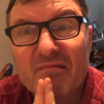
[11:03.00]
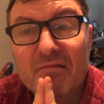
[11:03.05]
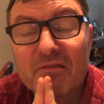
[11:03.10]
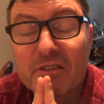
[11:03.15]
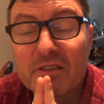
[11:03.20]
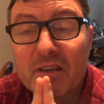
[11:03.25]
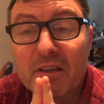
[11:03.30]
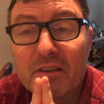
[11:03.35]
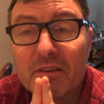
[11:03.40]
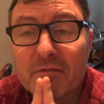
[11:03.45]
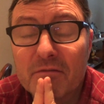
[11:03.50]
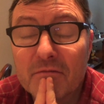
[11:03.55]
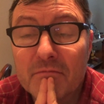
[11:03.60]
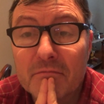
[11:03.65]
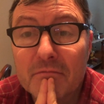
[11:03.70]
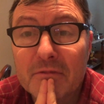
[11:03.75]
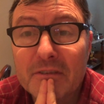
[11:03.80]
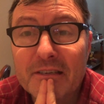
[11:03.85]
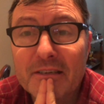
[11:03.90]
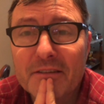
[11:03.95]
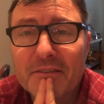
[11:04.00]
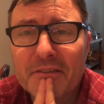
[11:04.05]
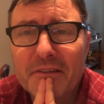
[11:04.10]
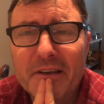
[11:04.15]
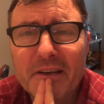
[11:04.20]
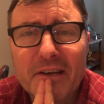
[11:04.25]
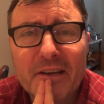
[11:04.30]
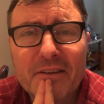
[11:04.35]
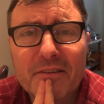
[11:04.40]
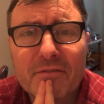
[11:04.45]
It's like, well,
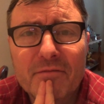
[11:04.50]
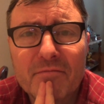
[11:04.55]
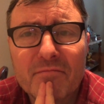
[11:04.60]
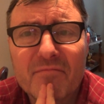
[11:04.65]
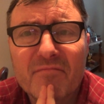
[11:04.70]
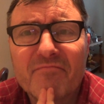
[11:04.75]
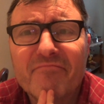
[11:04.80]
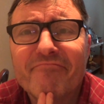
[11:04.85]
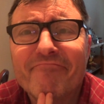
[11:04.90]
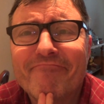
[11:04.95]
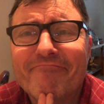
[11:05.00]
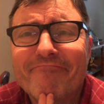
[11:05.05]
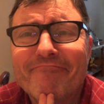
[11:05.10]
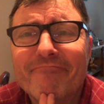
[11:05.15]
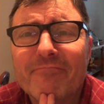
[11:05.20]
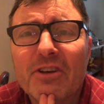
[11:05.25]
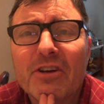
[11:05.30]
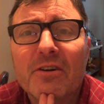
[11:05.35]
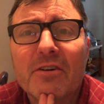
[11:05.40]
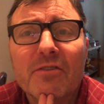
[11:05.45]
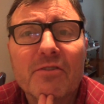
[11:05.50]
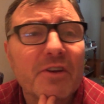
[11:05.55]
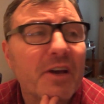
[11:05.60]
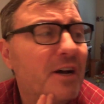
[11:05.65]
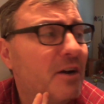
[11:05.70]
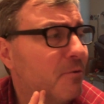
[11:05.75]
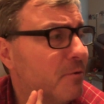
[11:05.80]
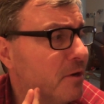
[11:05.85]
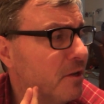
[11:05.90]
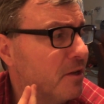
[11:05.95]
Dad, no,
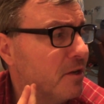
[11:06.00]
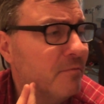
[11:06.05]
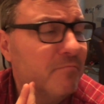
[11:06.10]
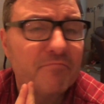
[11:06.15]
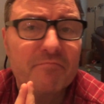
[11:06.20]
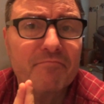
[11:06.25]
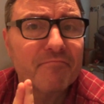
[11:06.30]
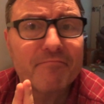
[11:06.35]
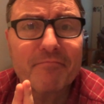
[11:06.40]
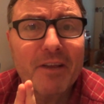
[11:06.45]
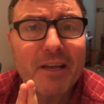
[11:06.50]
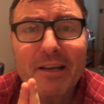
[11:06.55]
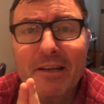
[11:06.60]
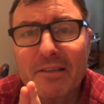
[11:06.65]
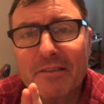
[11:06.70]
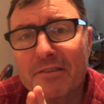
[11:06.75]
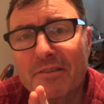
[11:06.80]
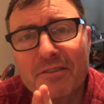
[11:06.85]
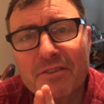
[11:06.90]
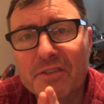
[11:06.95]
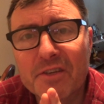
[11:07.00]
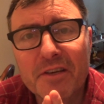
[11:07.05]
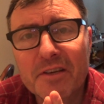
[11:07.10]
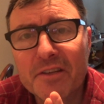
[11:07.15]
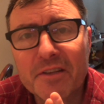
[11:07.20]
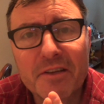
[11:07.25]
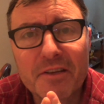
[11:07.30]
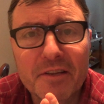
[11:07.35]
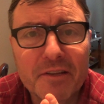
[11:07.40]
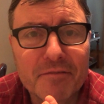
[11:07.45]
not really. Can't say
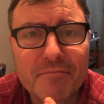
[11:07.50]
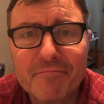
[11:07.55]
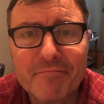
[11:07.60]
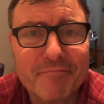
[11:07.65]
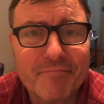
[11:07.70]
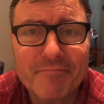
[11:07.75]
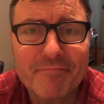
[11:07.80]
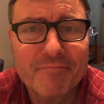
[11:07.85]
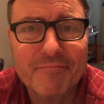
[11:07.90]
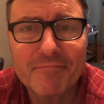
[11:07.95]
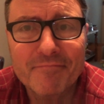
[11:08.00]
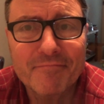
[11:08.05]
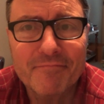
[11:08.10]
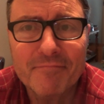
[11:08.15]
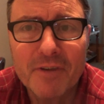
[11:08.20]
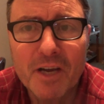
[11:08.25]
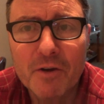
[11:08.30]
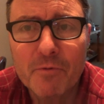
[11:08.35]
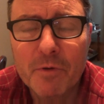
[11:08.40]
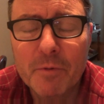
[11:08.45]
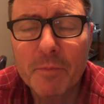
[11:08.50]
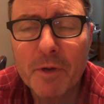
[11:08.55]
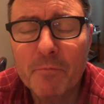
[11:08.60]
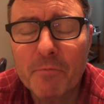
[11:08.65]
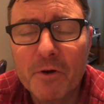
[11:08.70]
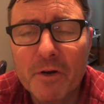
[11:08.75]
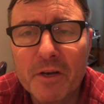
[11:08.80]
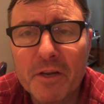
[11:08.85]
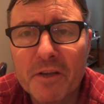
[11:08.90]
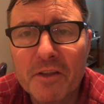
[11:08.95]
that I
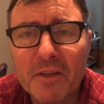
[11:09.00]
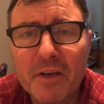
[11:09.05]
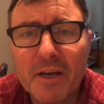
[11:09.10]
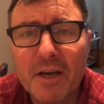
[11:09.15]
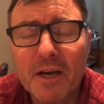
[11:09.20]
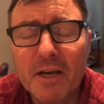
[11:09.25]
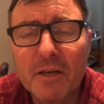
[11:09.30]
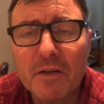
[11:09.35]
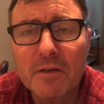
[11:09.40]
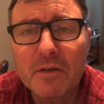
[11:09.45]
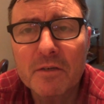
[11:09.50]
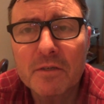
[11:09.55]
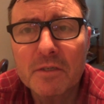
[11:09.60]
remember any of that.